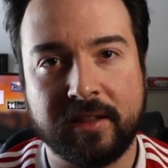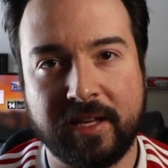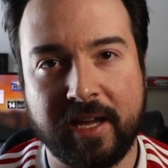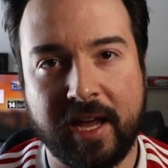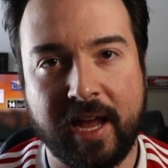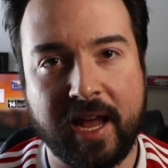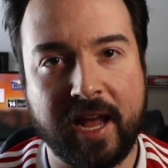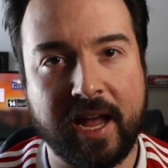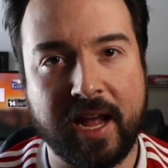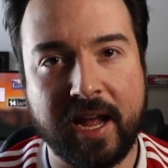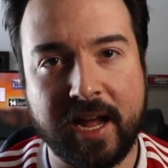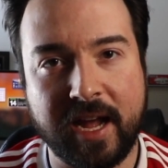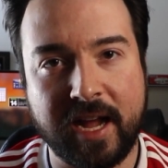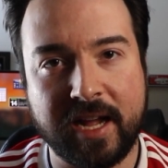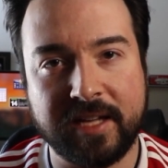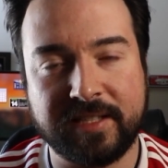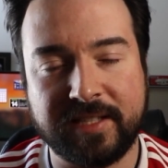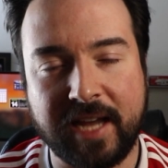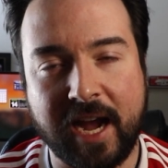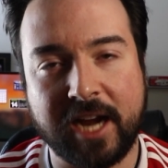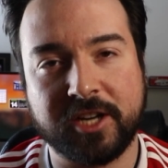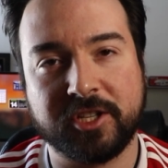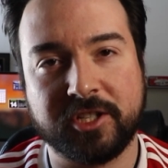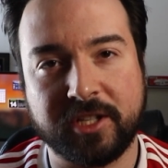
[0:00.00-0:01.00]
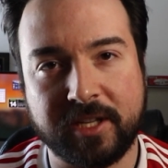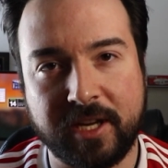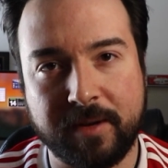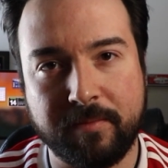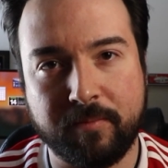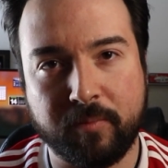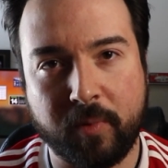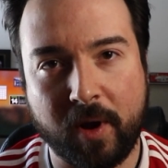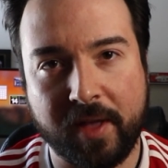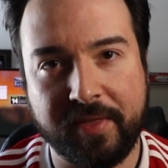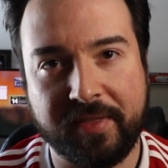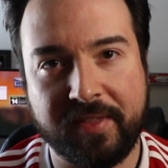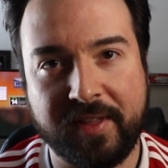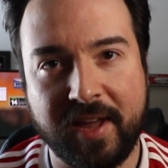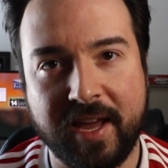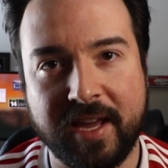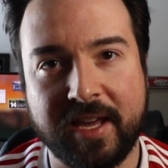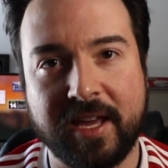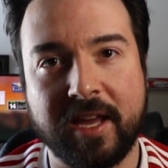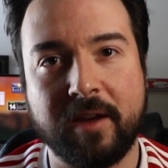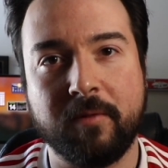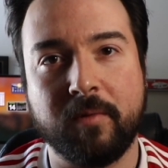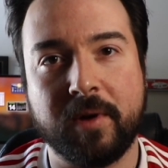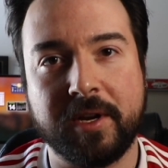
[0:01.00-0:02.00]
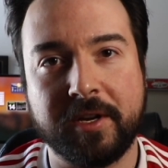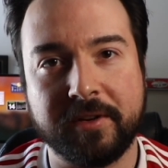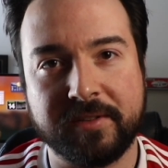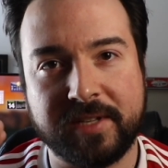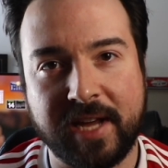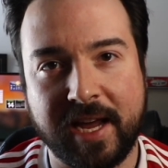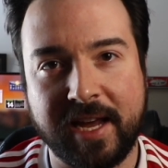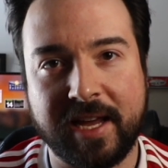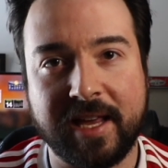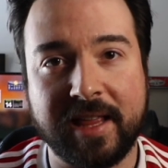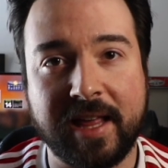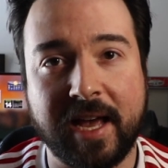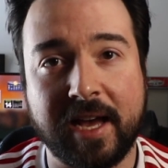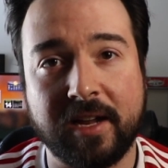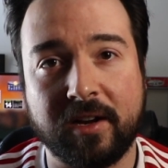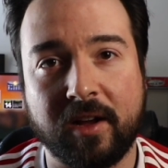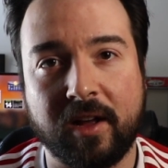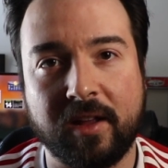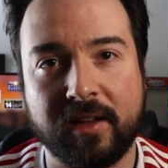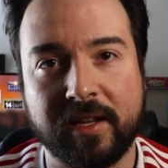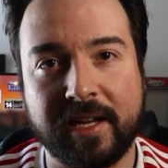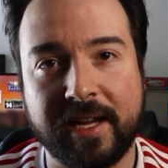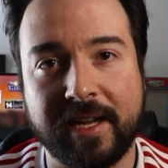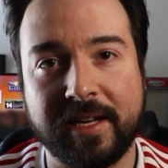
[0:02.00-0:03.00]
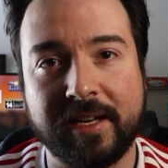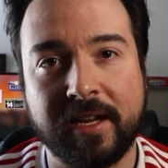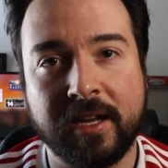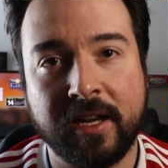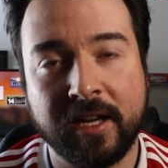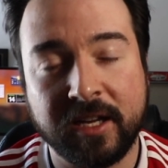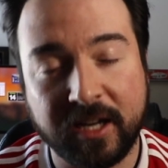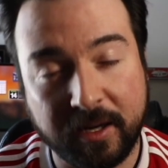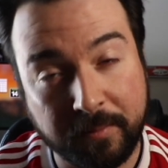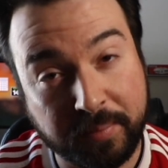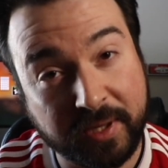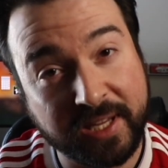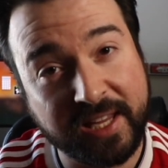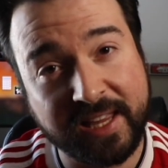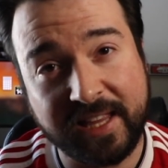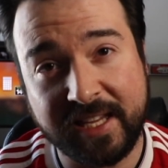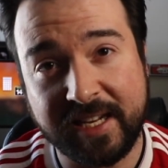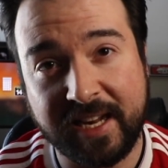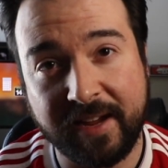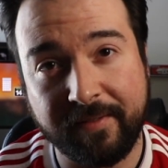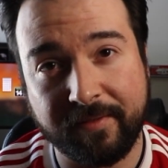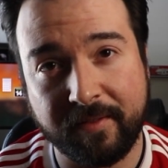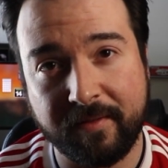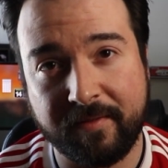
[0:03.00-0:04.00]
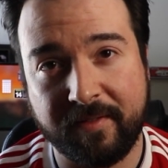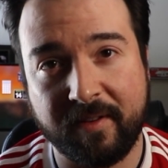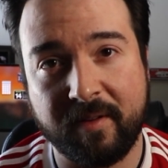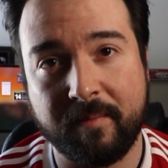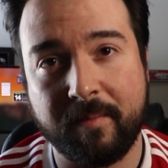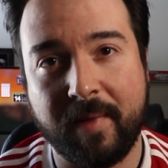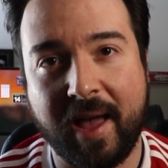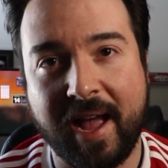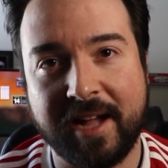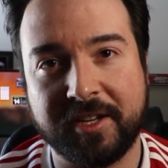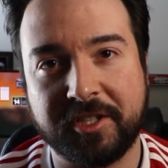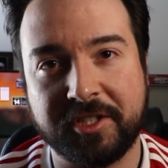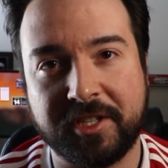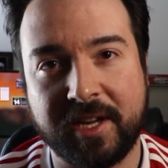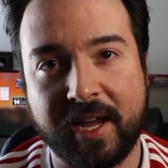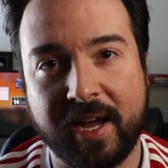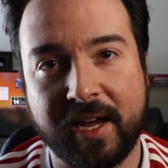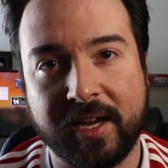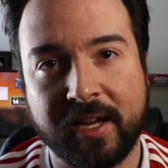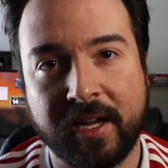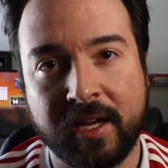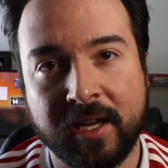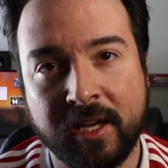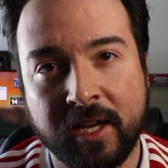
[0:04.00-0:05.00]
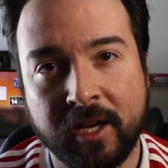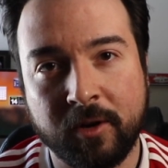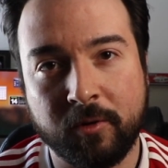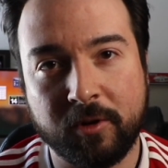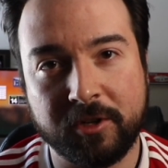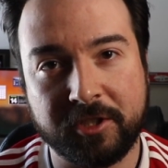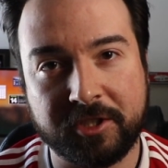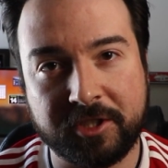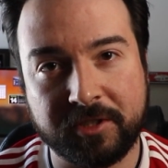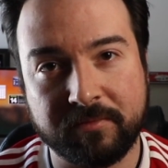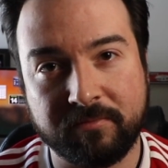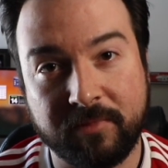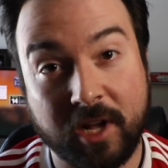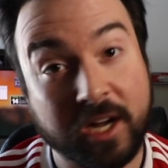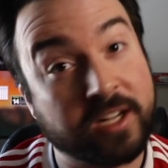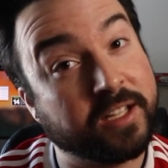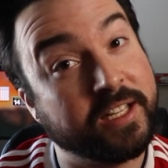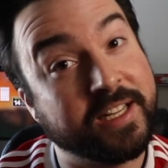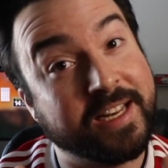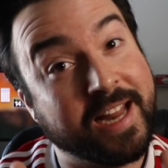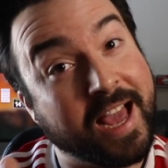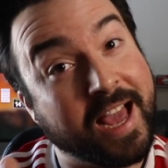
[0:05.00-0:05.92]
It's actually breathtaking when you're taking that all in. Completely different from a match day, which luckily